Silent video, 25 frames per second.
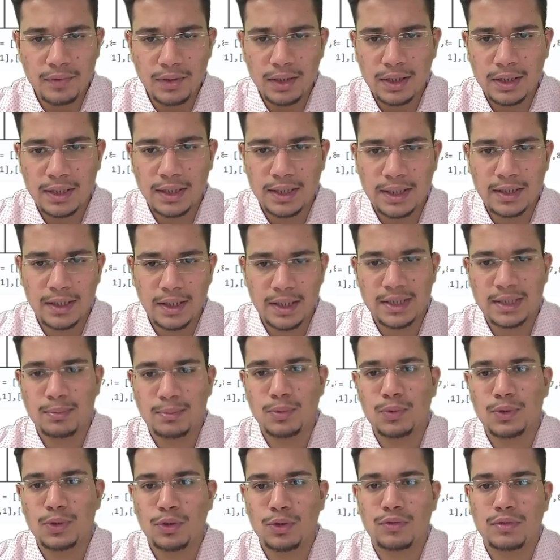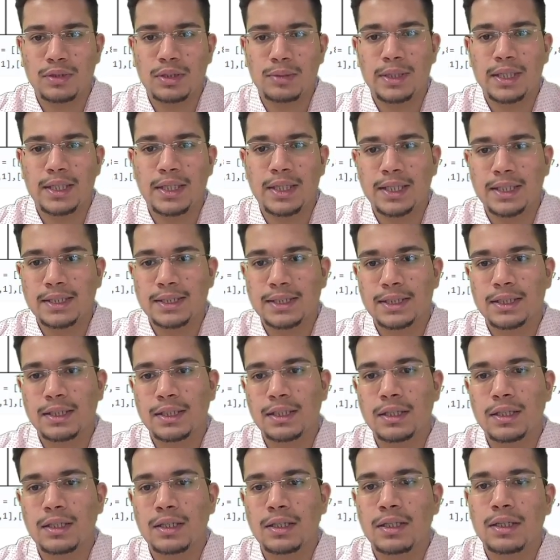Take transpose of the matrix.
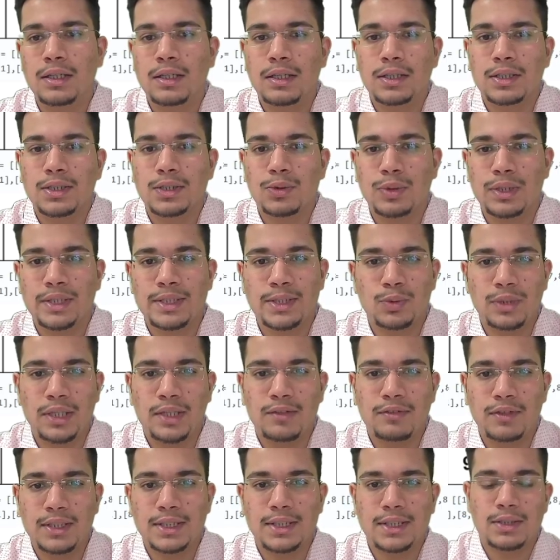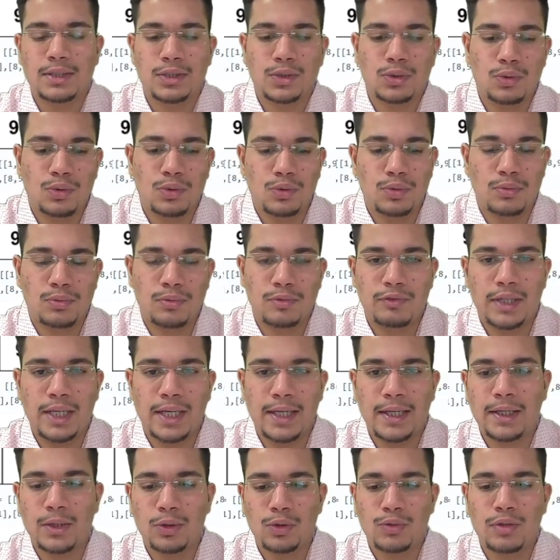So let's do that first. So we'll
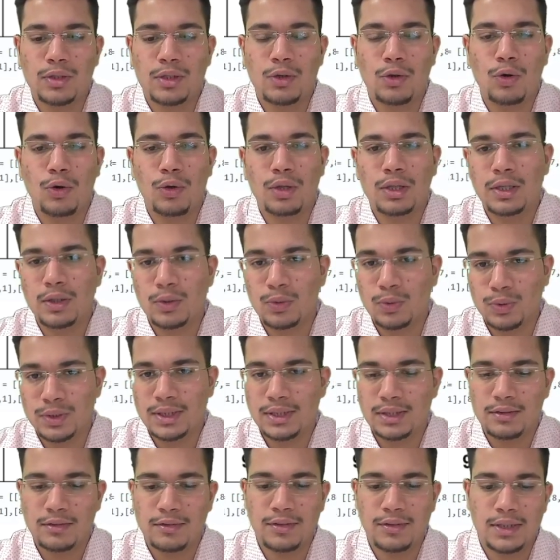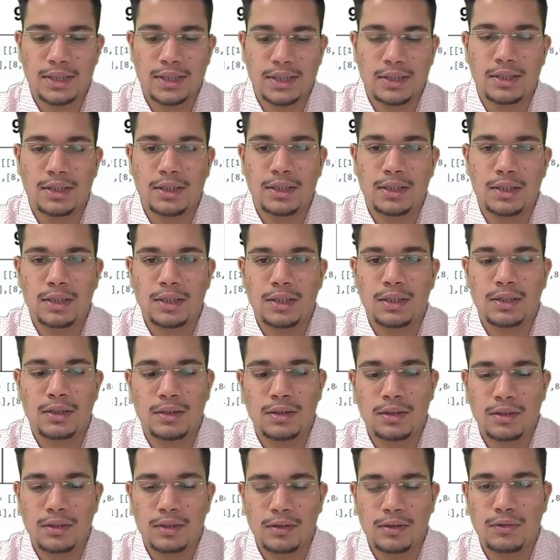iterate over all the rows first.
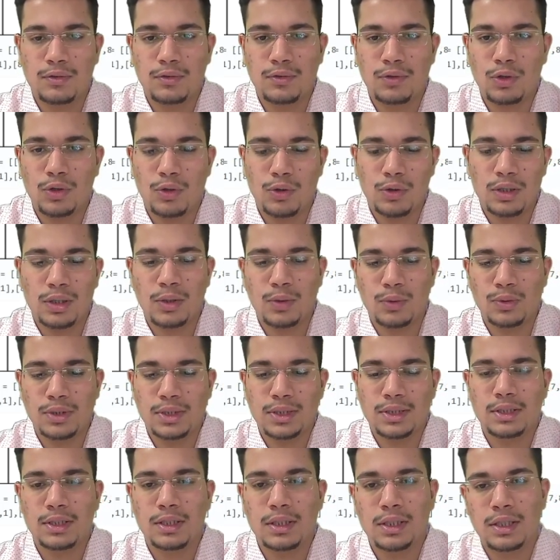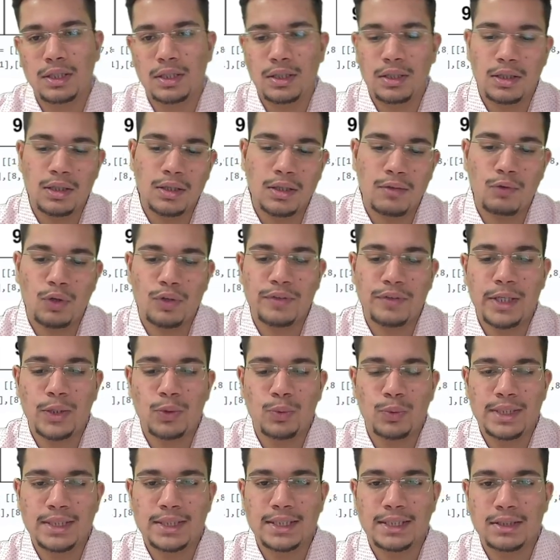For all the rows, what we'll
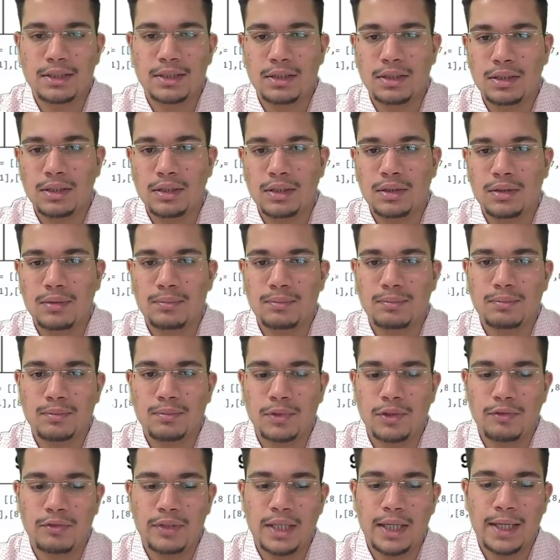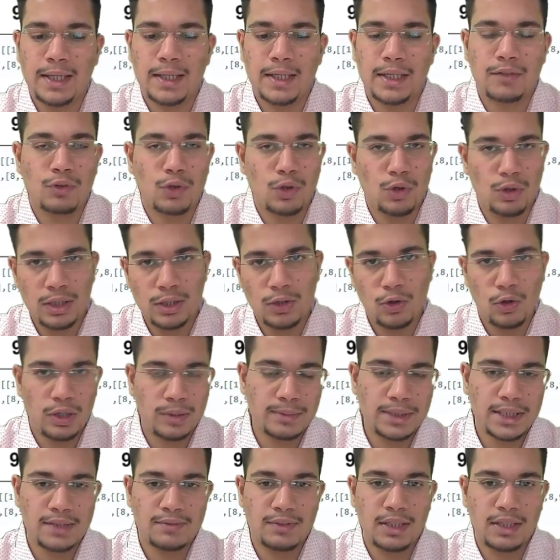do is we'll iterate for all the
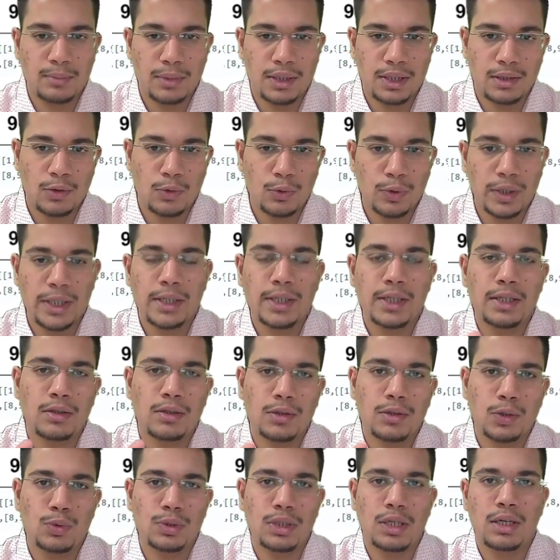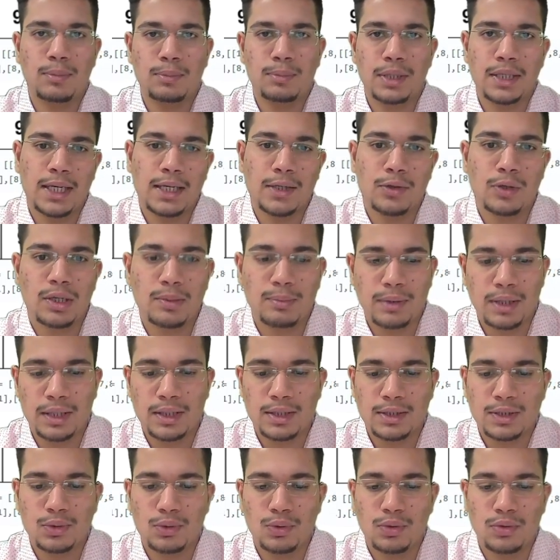columns as well, but only to the upper triangular
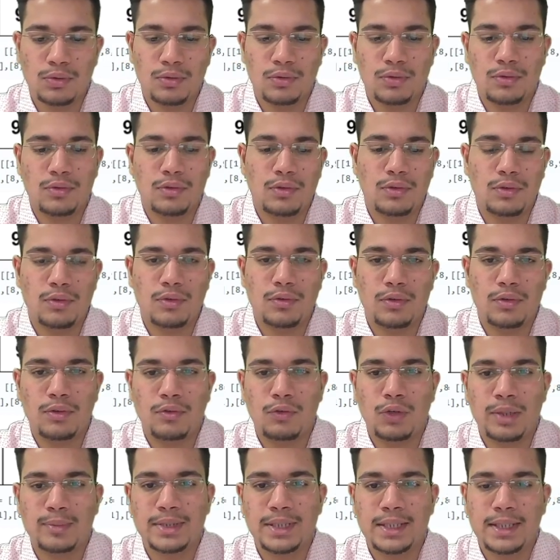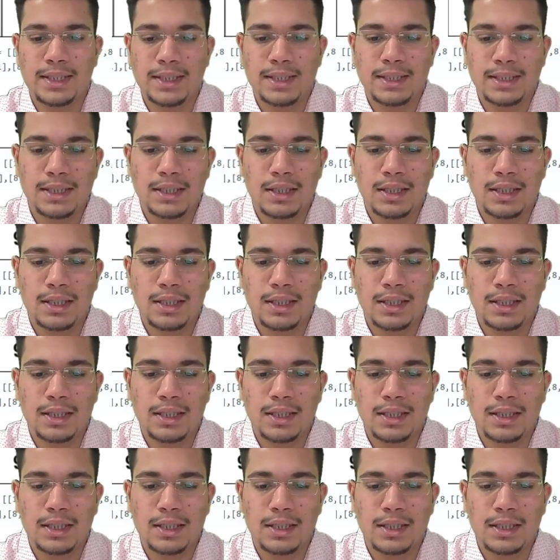part. So what I'm saying is,